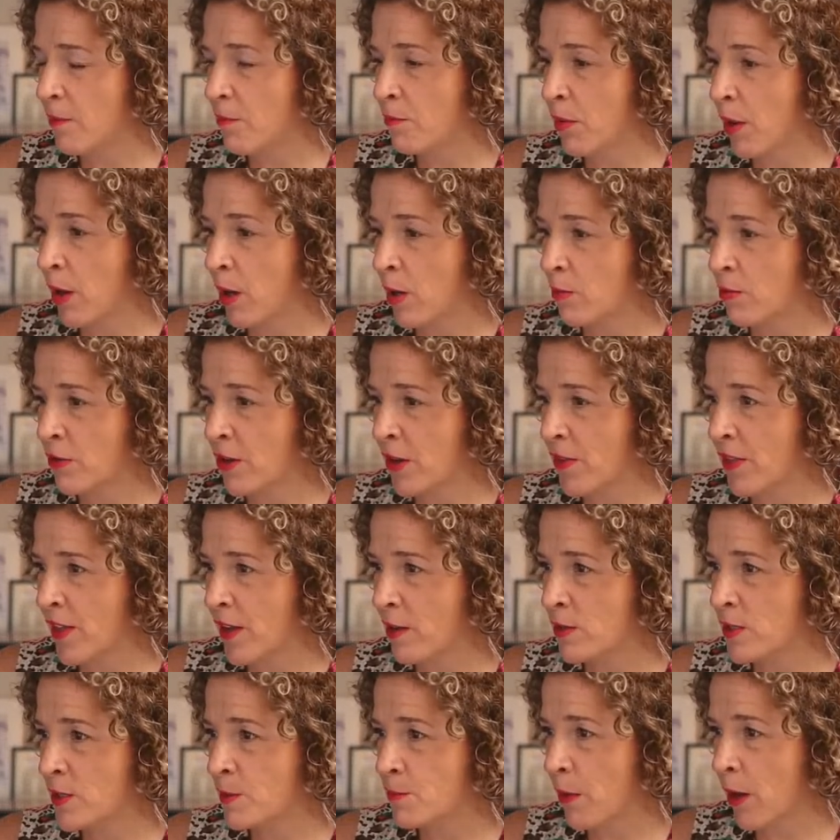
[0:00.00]
Barbara,
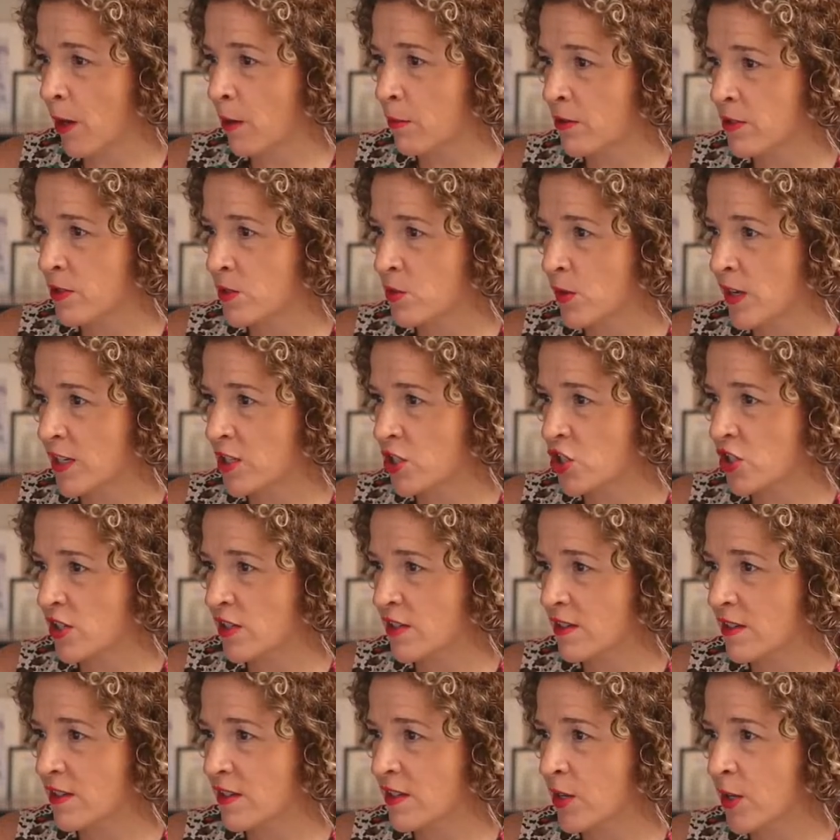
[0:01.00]
that was Barbara's question.
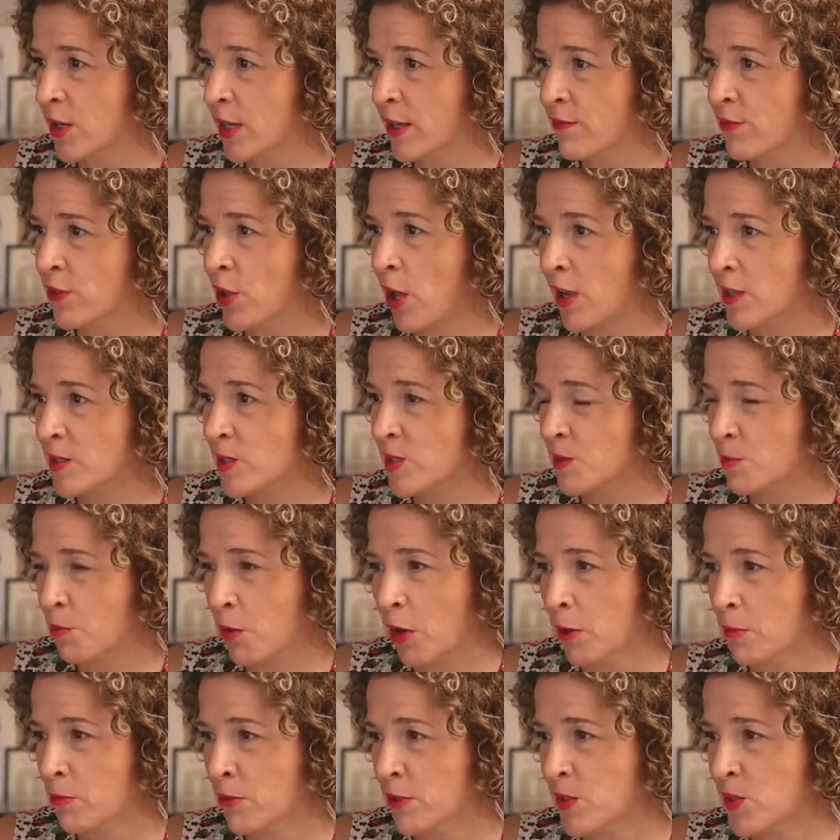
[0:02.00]
Now I've lost
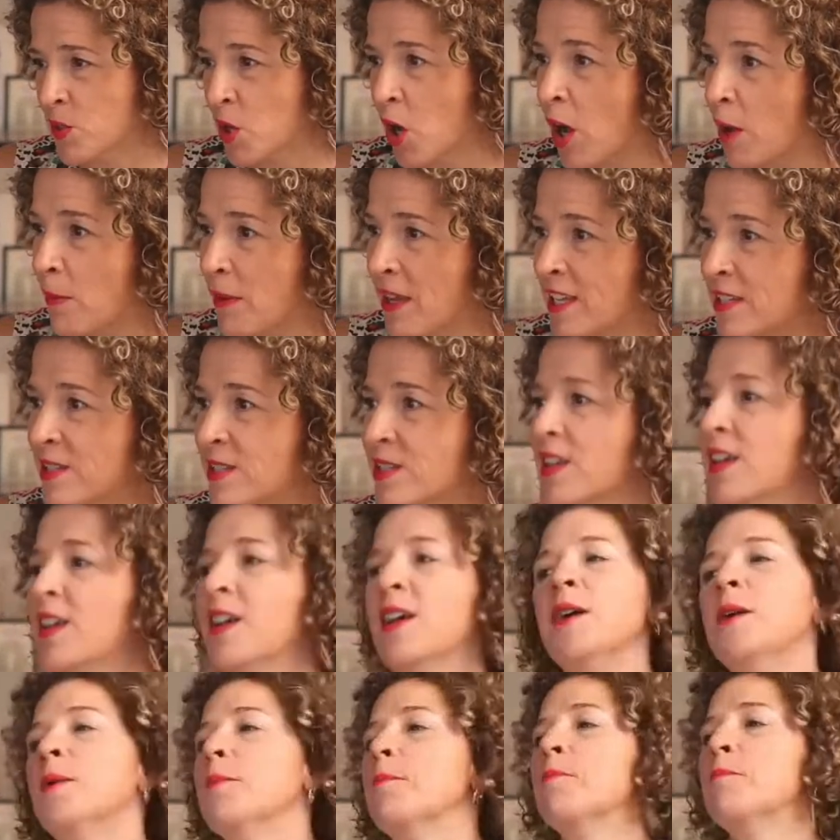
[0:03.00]
Barbara's comment,
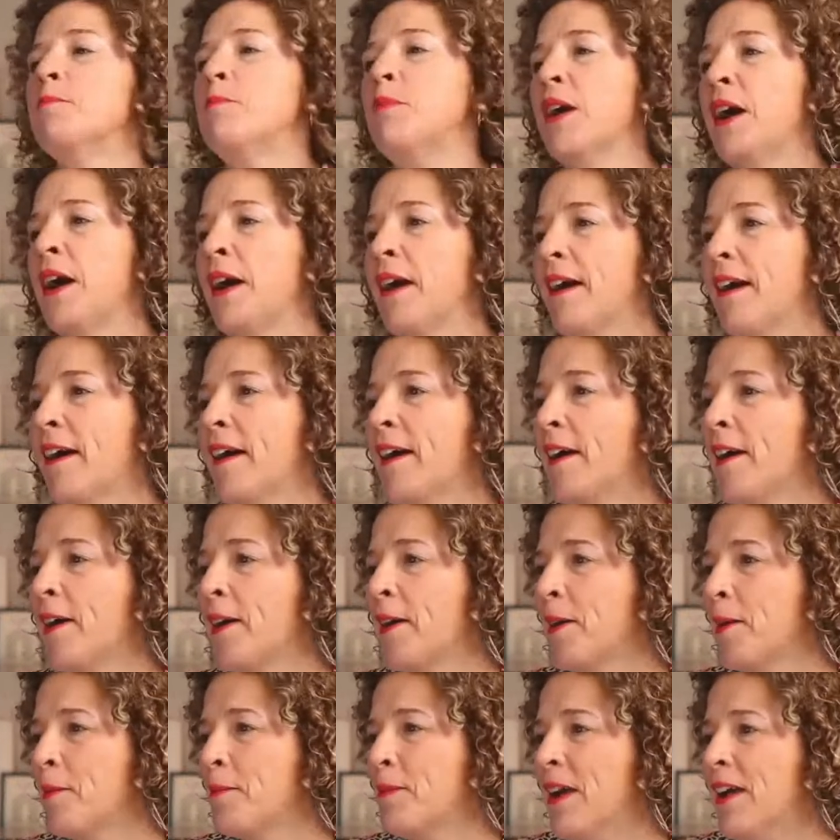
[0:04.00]
but
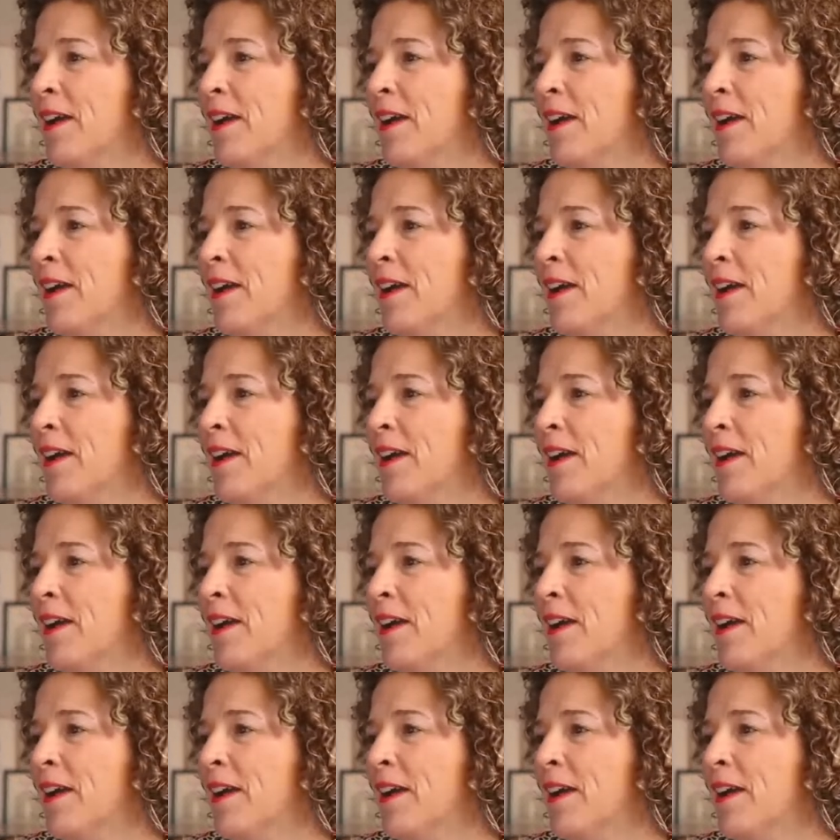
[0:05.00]
um